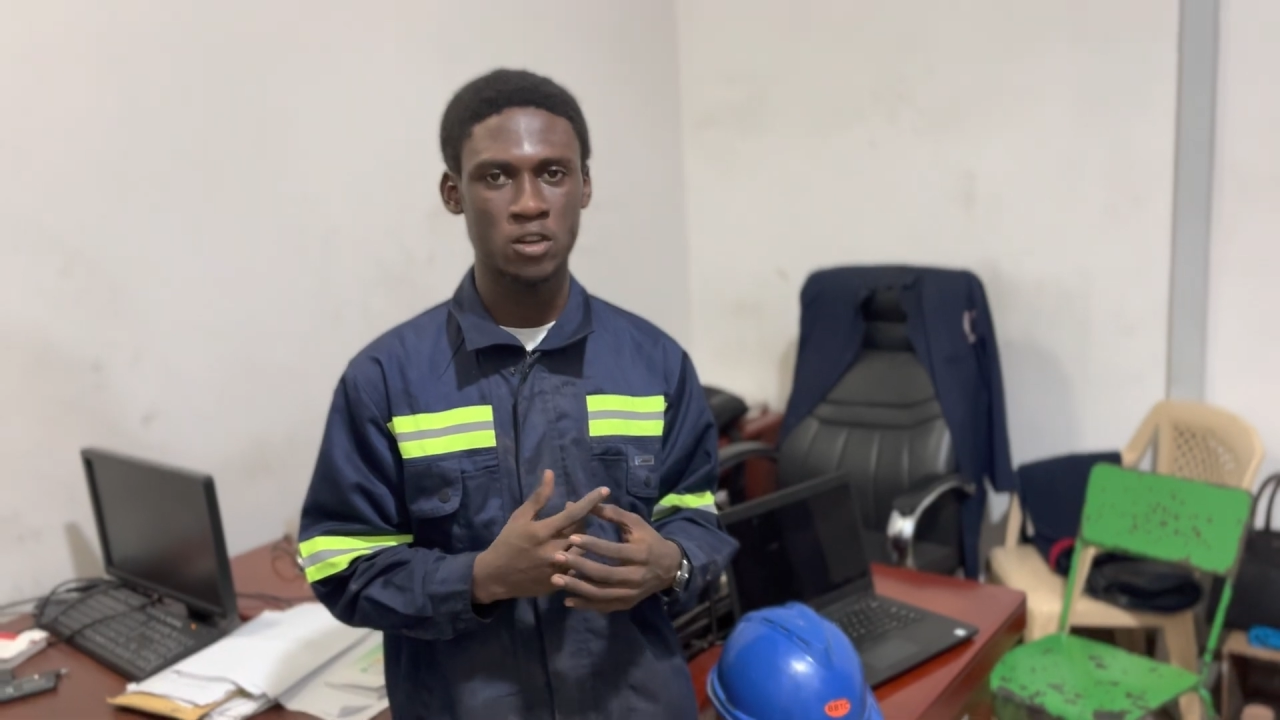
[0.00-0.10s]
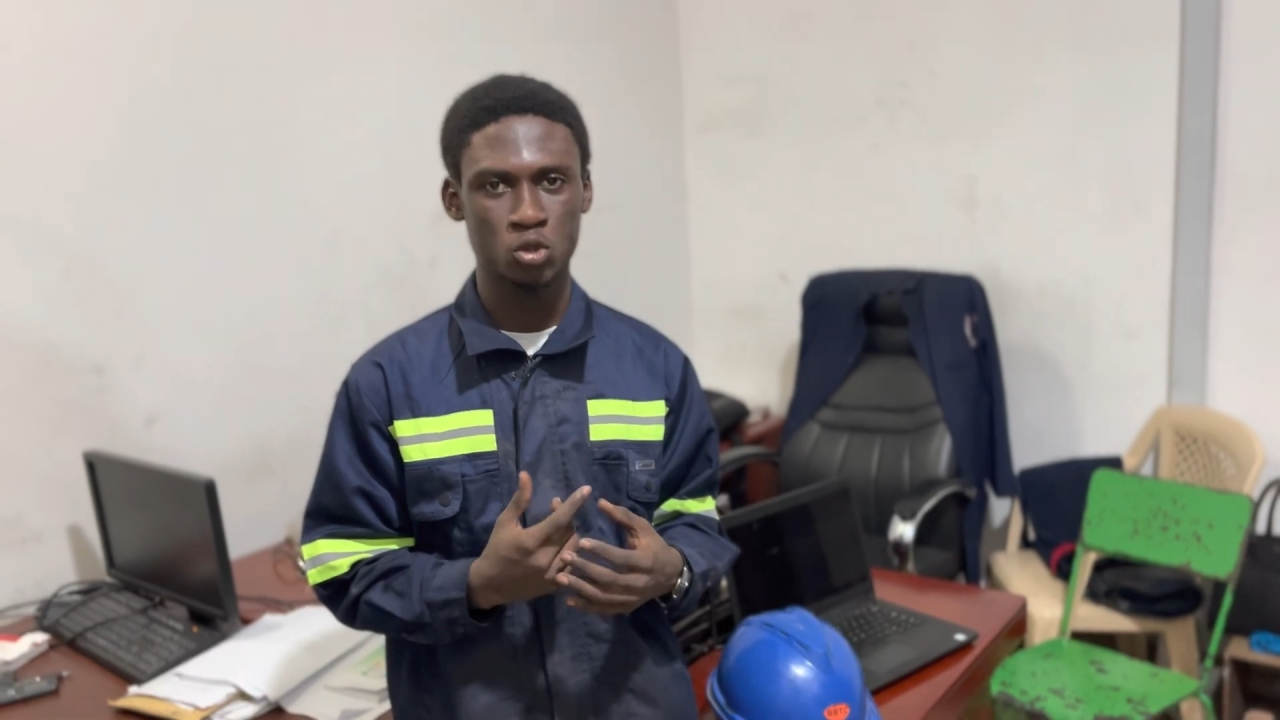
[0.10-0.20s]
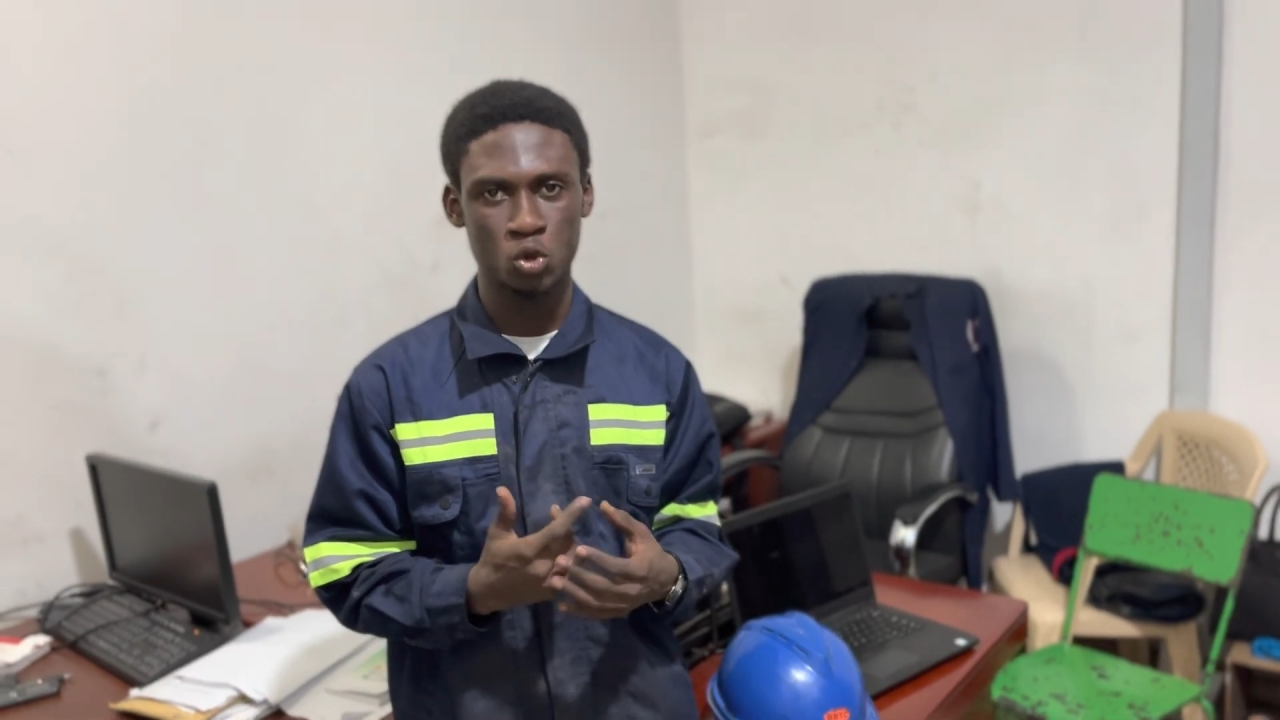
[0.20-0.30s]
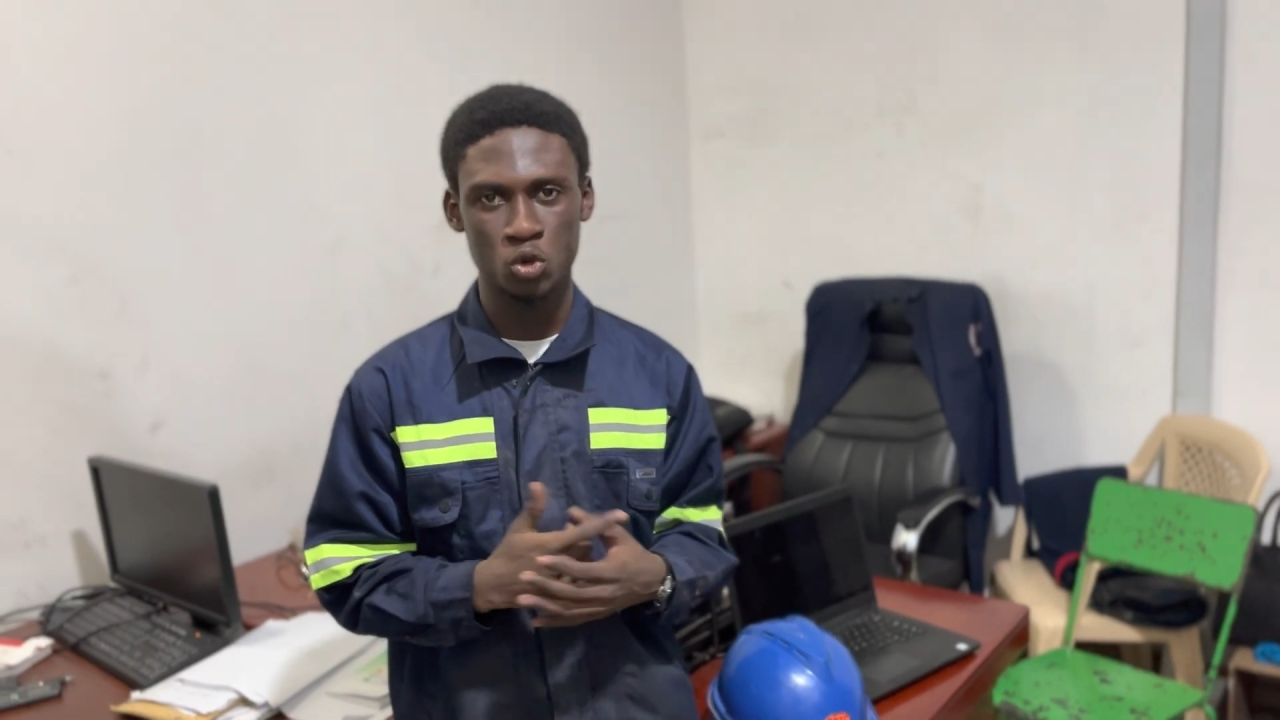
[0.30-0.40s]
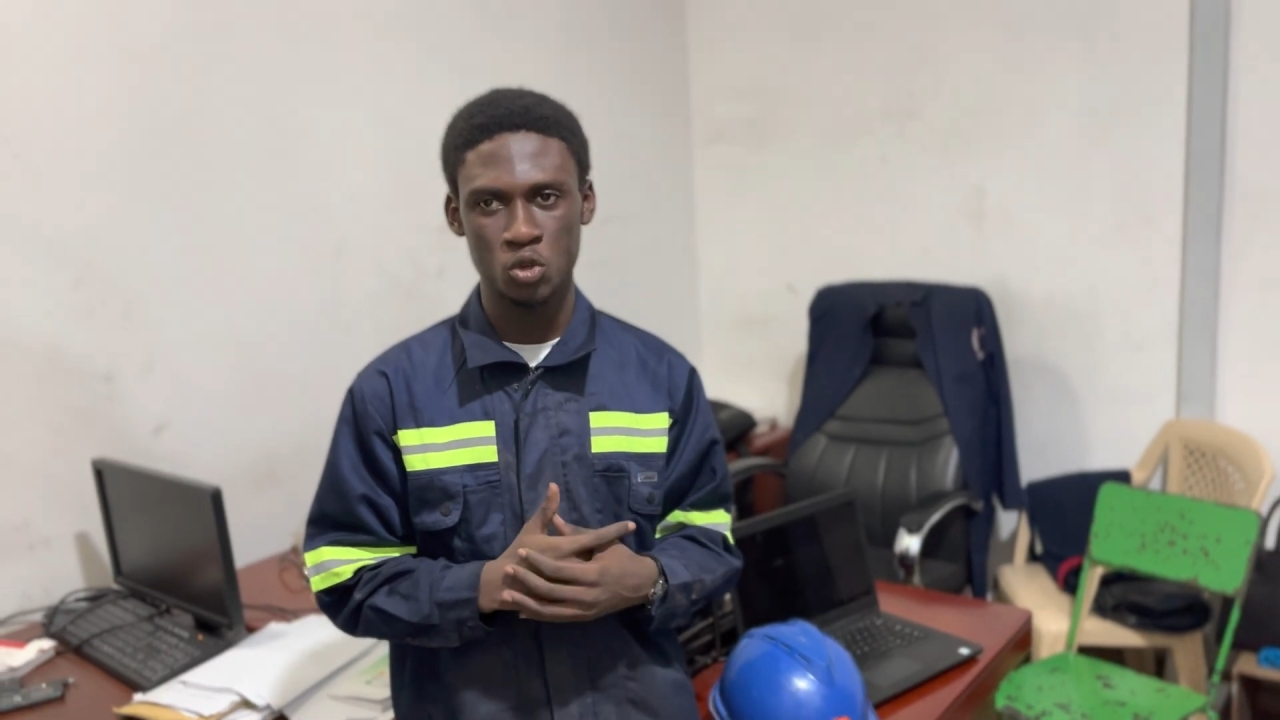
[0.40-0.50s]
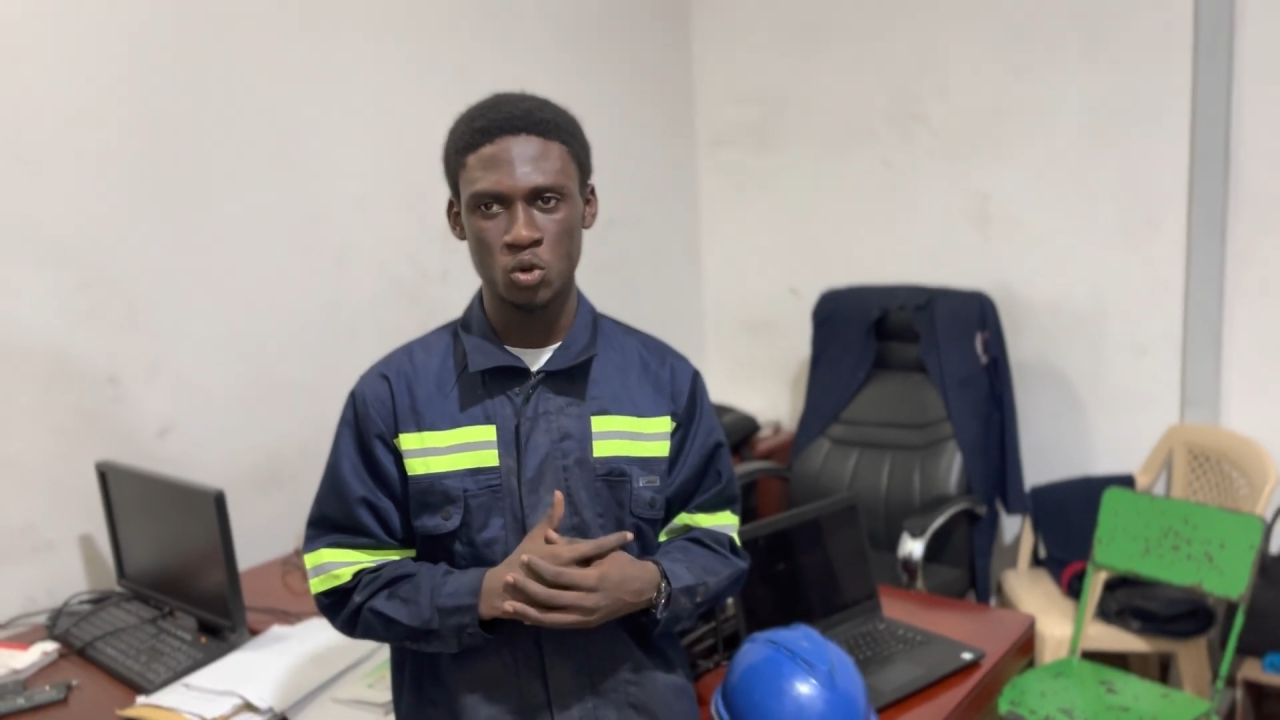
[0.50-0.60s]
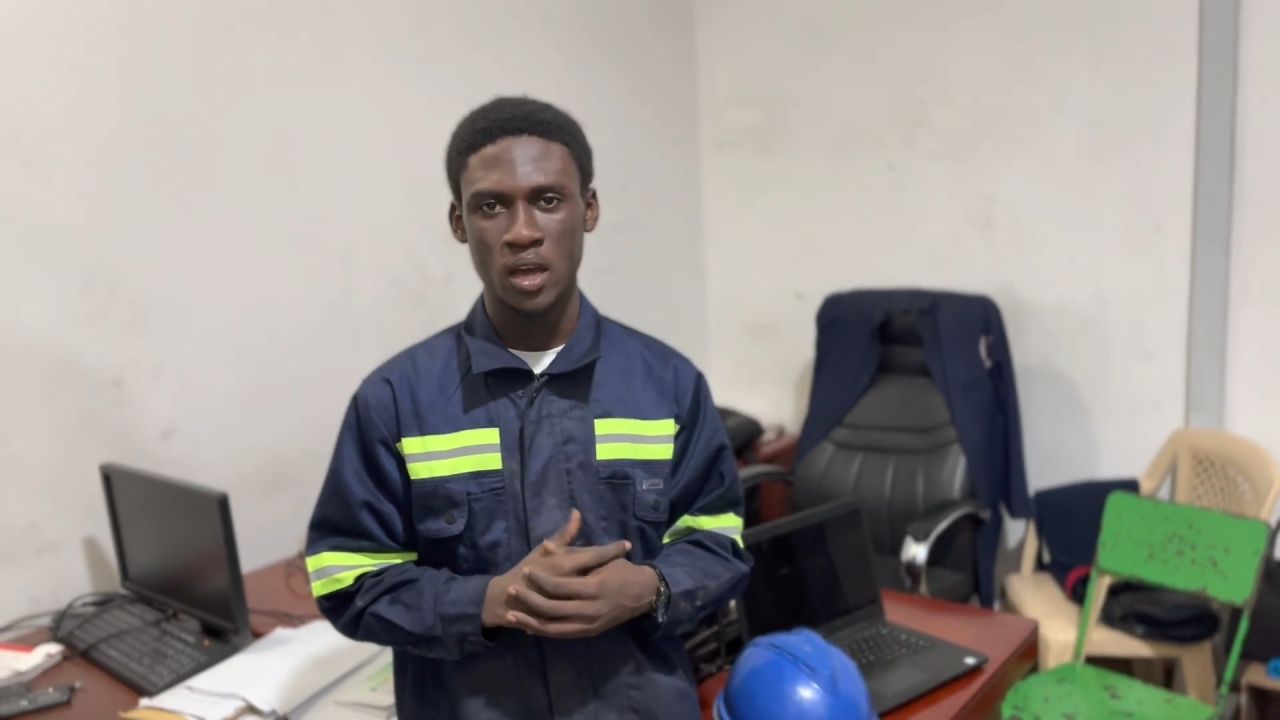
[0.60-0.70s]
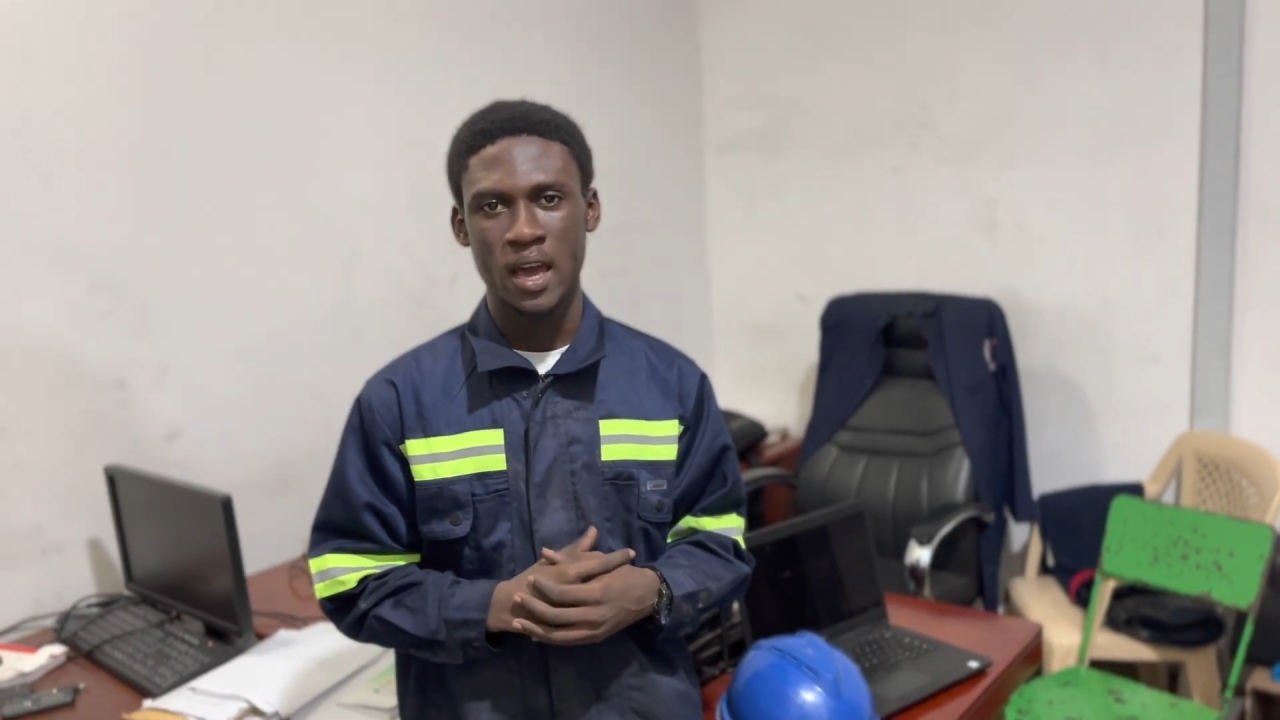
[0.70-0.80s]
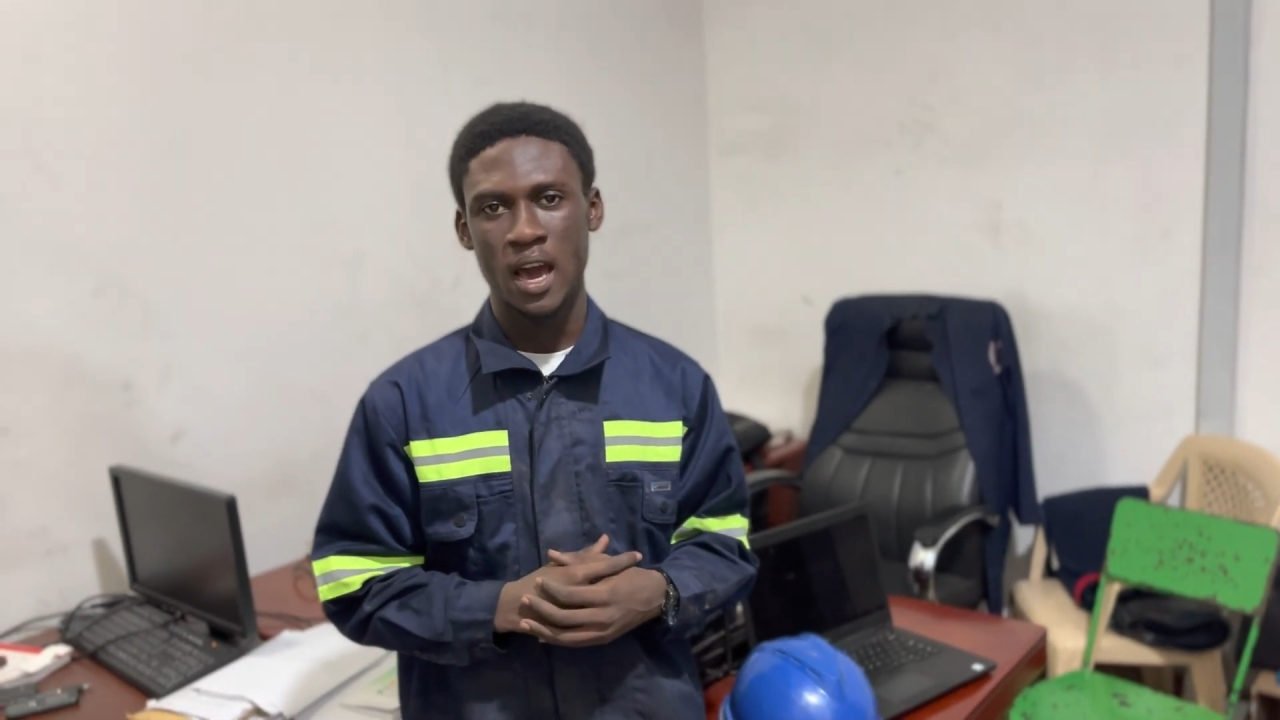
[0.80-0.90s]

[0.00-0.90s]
shown you